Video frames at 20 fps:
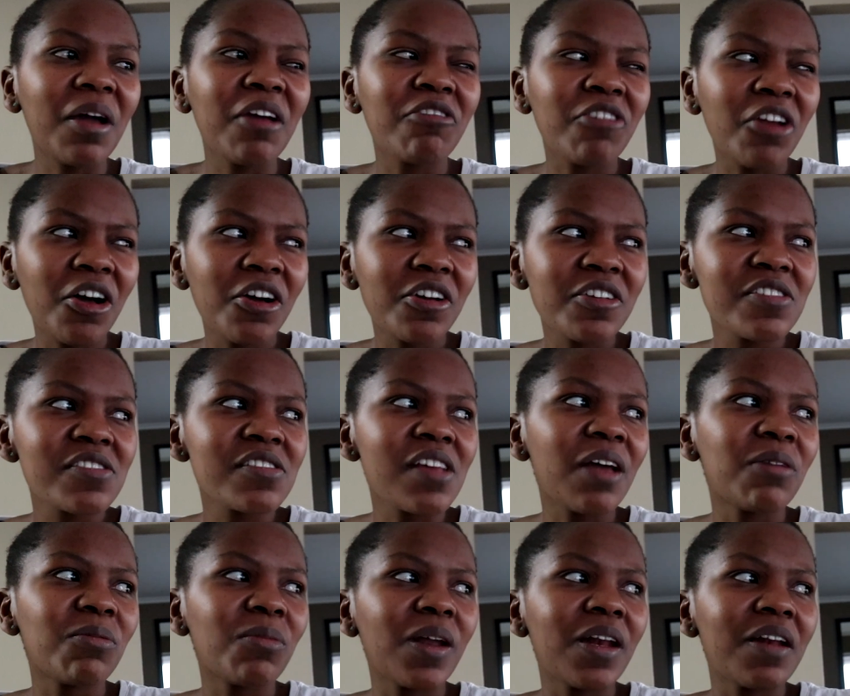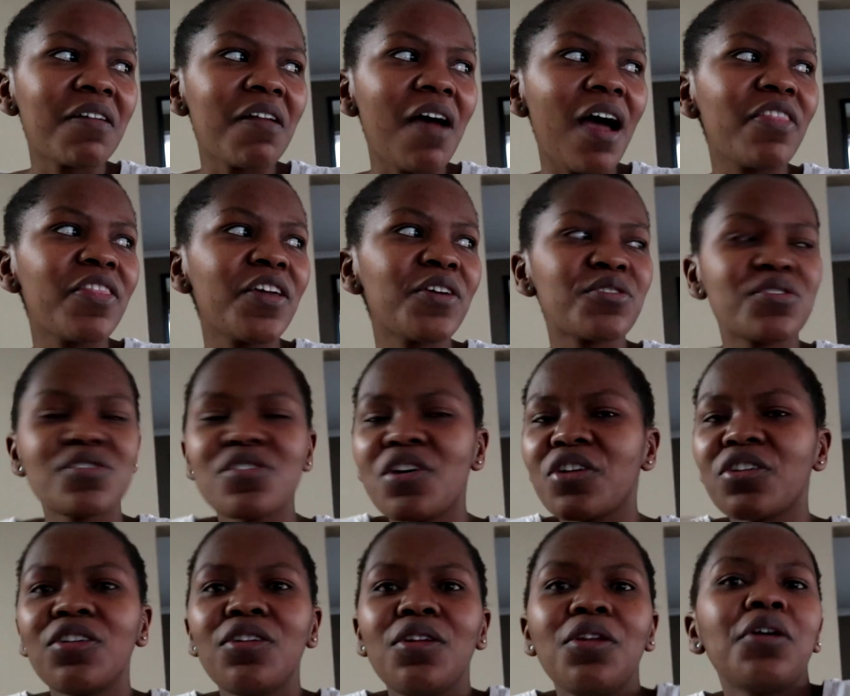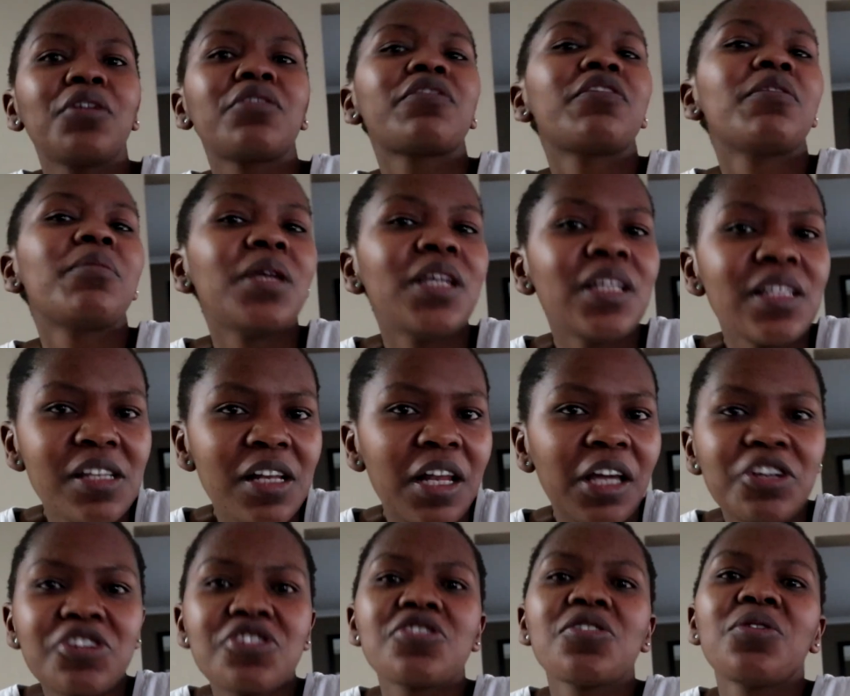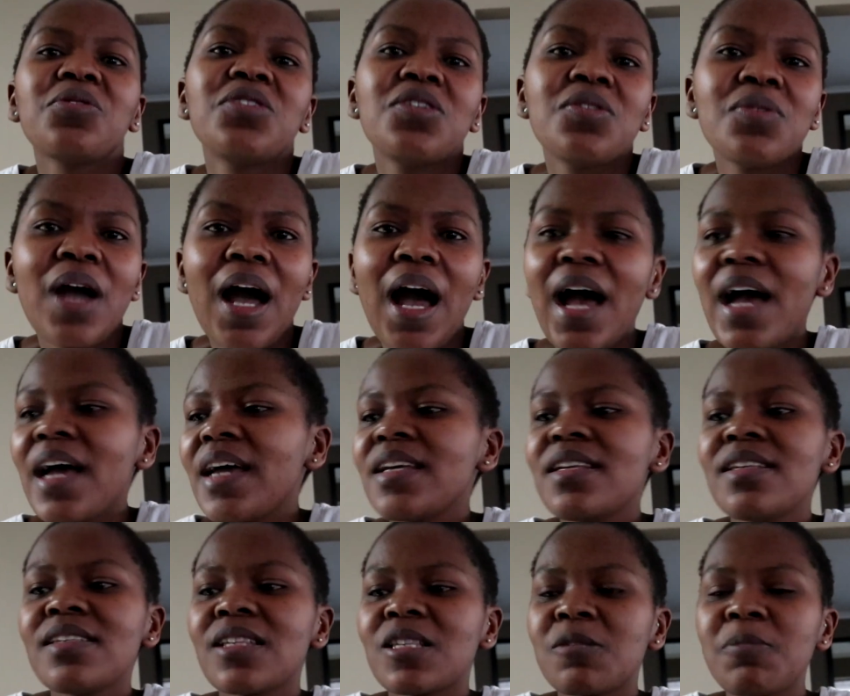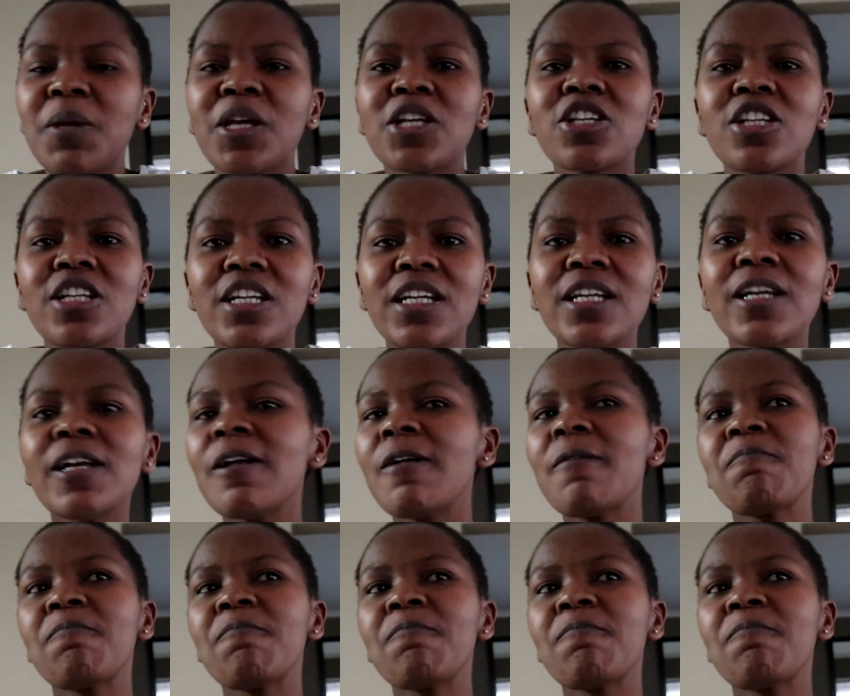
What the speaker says: vlogs, and when there's not a lot for me to like show you guys, especially